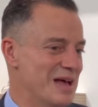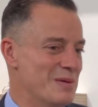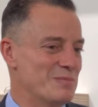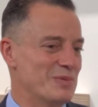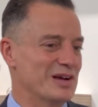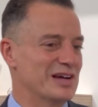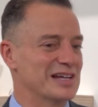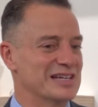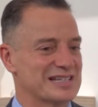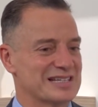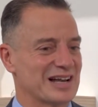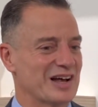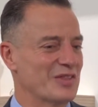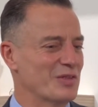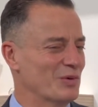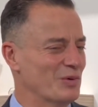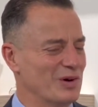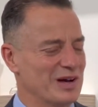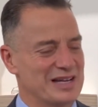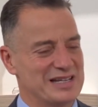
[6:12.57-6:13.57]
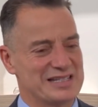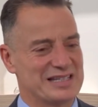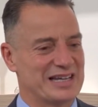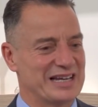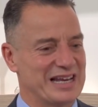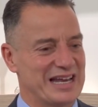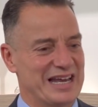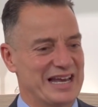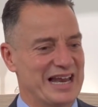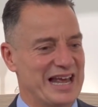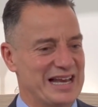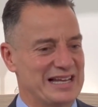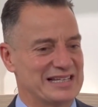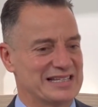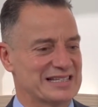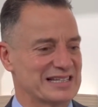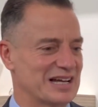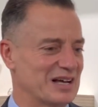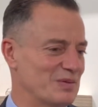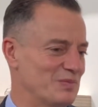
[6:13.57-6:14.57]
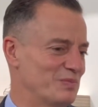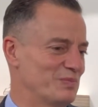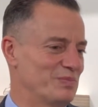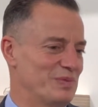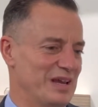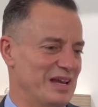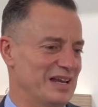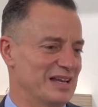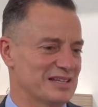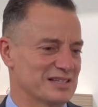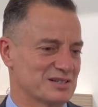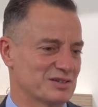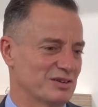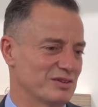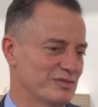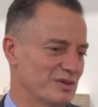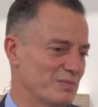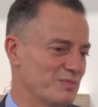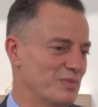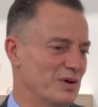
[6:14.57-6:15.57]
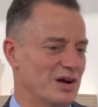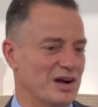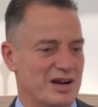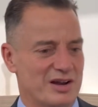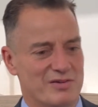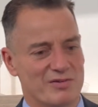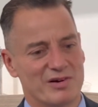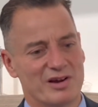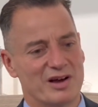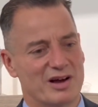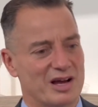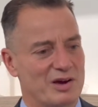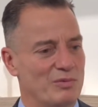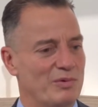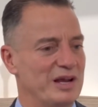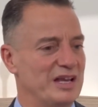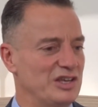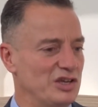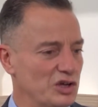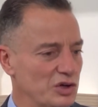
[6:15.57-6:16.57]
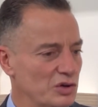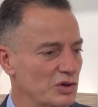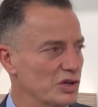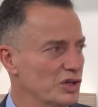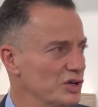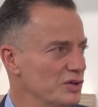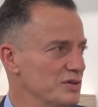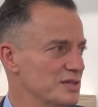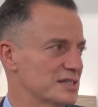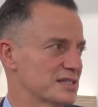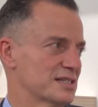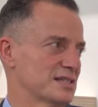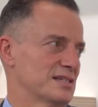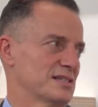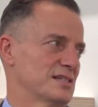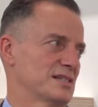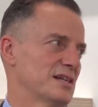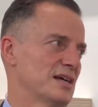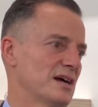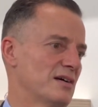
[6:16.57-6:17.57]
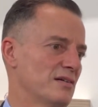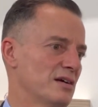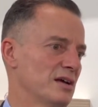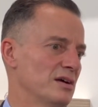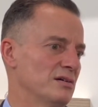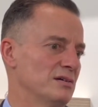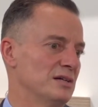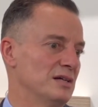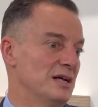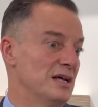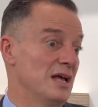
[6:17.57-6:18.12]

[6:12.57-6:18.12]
because otherwise it ends up being a sort of a binary I win, you lose scenario.